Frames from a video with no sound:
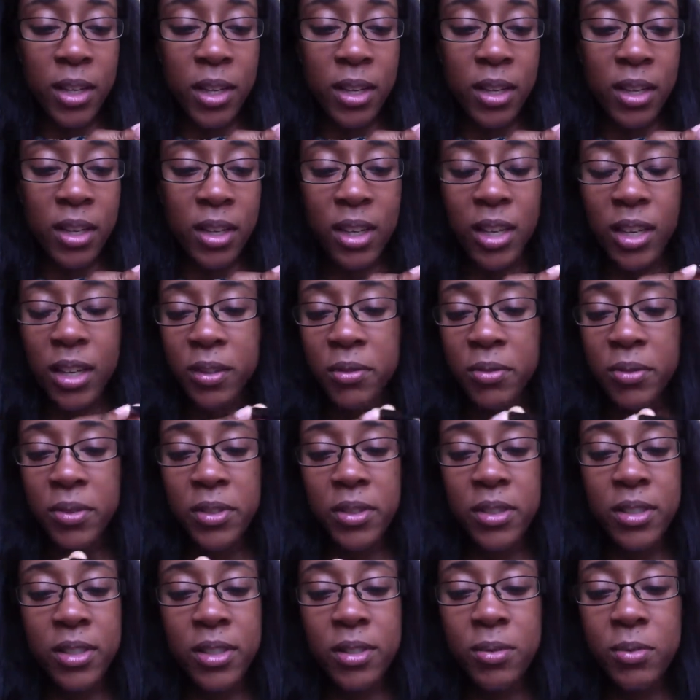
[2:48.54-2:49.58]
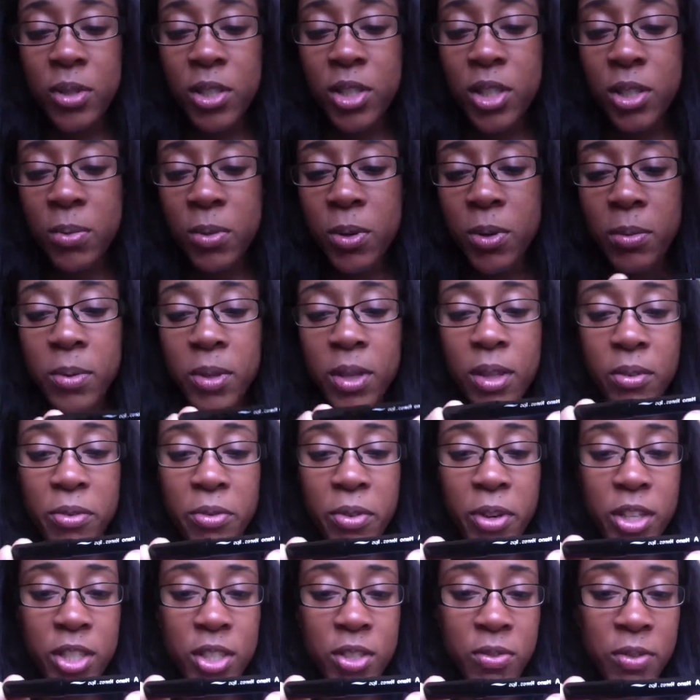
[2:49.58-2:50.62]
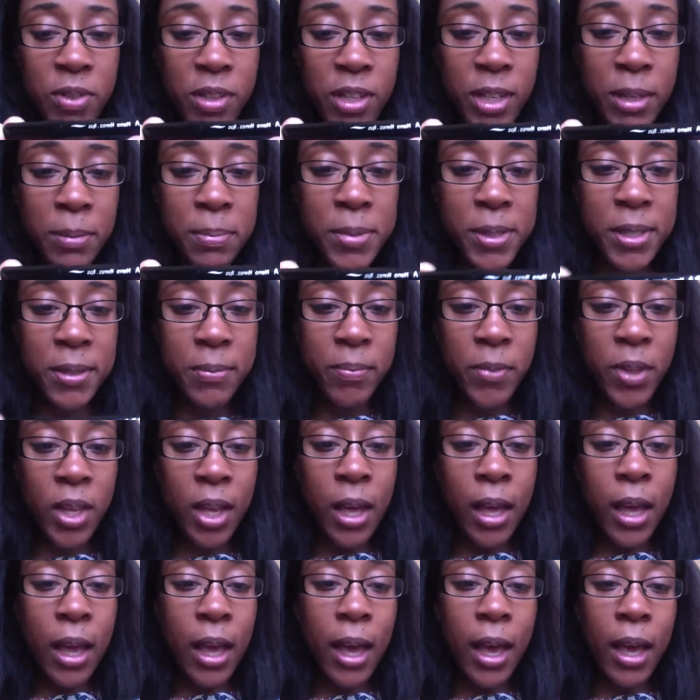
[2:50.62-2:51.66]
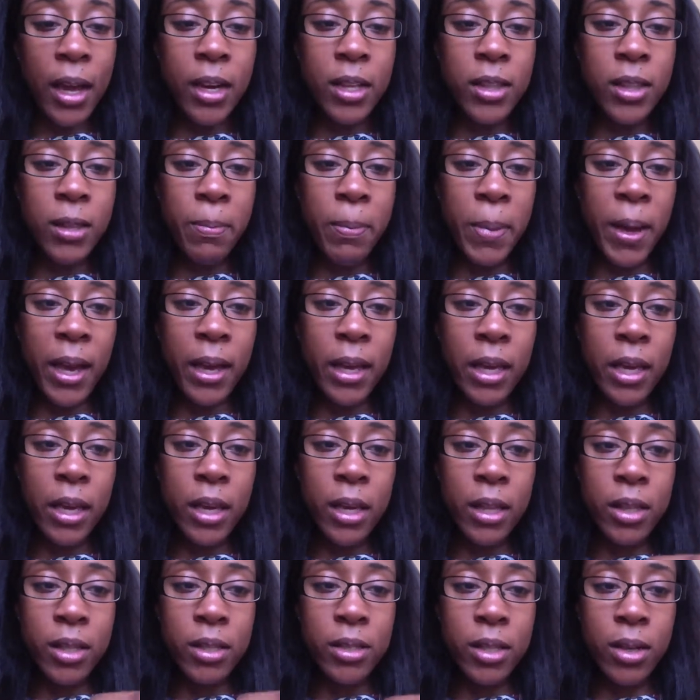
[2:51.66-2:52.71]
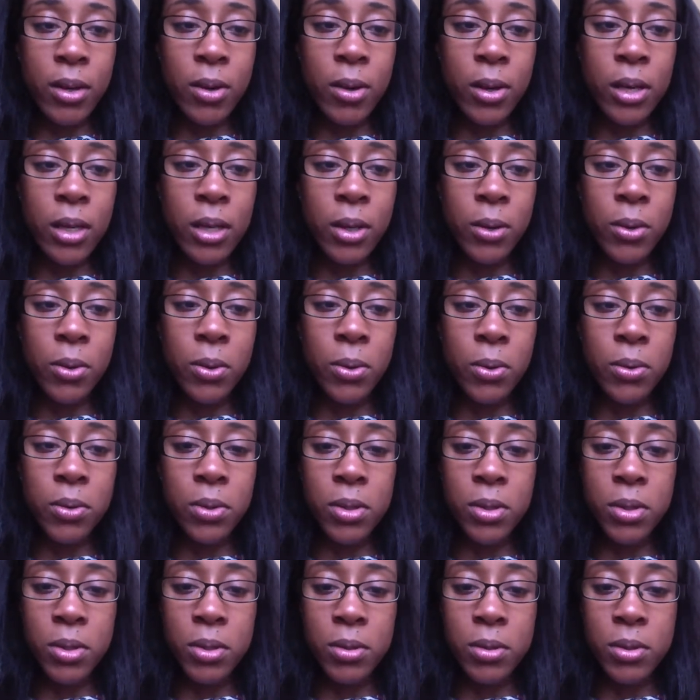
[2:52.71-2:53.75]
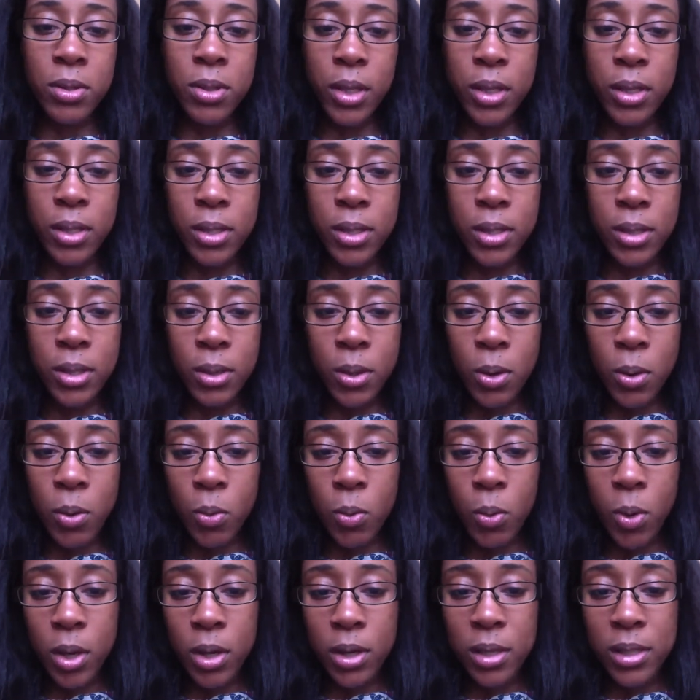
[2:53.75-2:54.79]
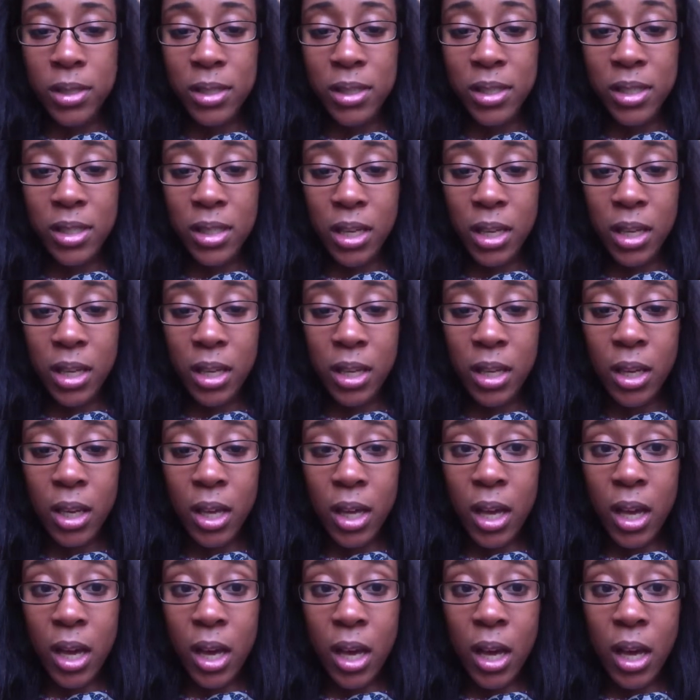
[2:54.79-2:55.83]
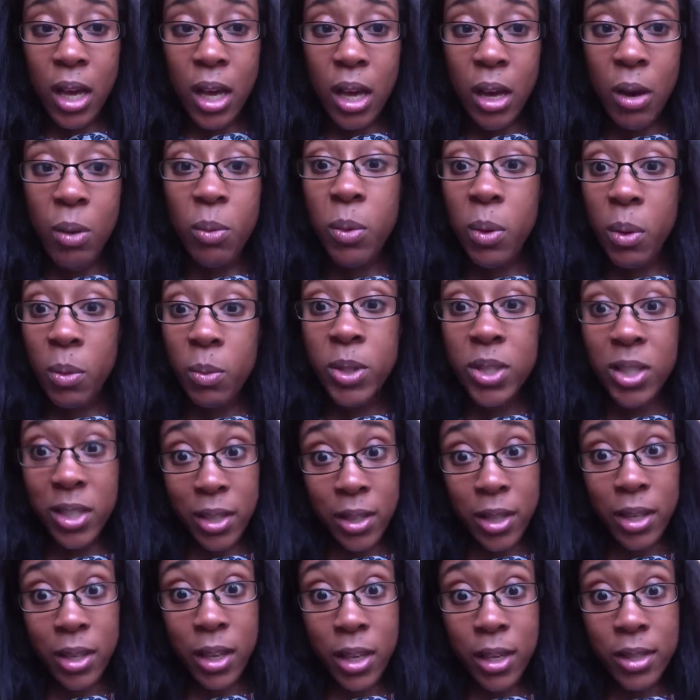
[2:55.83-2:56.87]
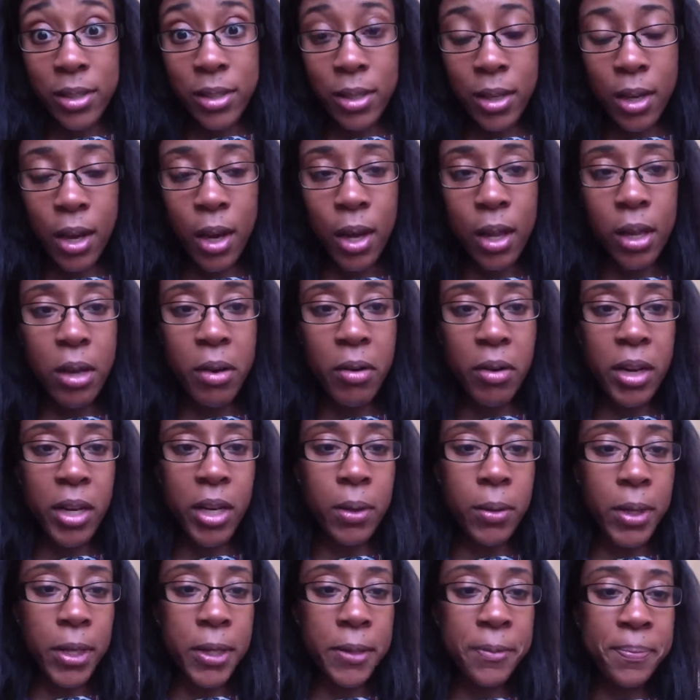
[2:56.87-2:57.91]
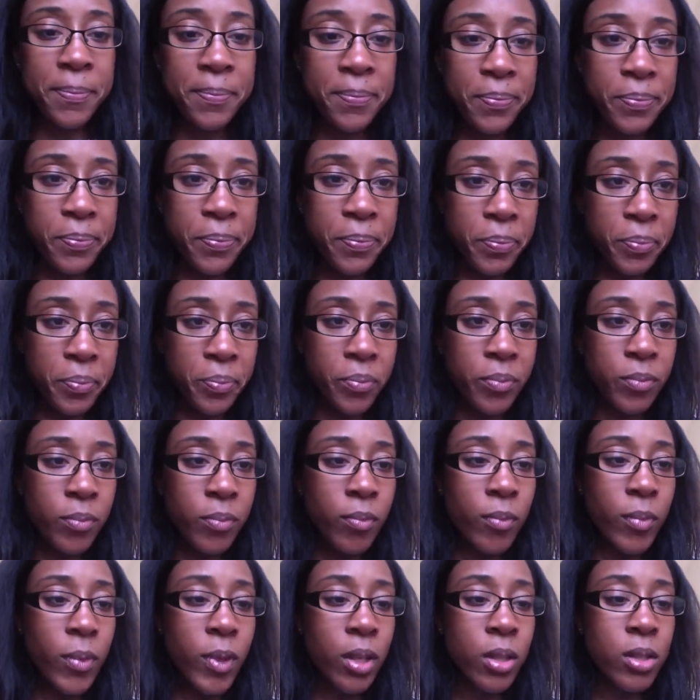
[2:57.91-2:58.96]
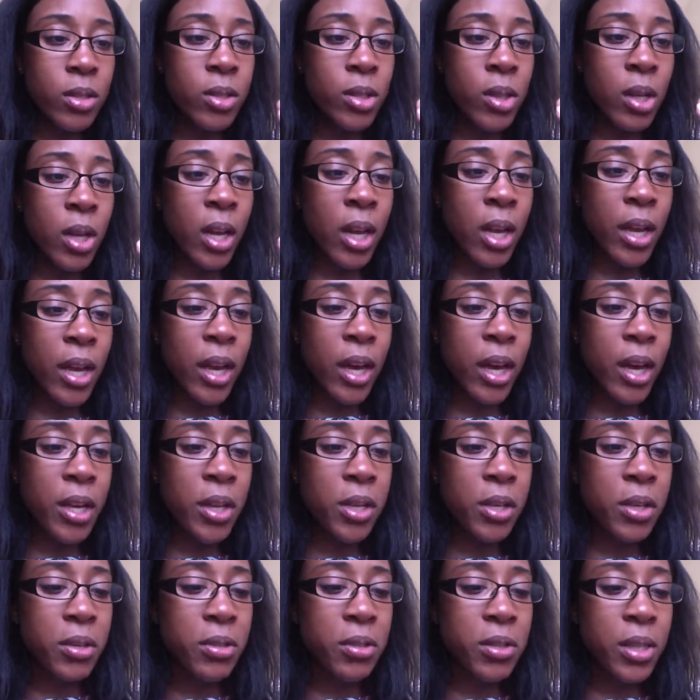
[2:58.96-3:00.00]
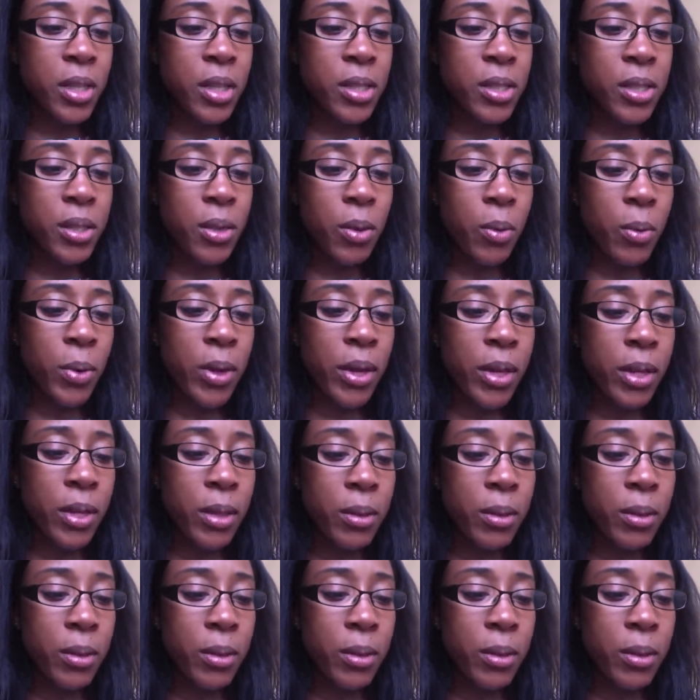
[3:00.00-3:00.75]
lèvres, which is probably the French for lips. And at the back here, there's a color called 261C, which I think is the color anyway. So like I use this with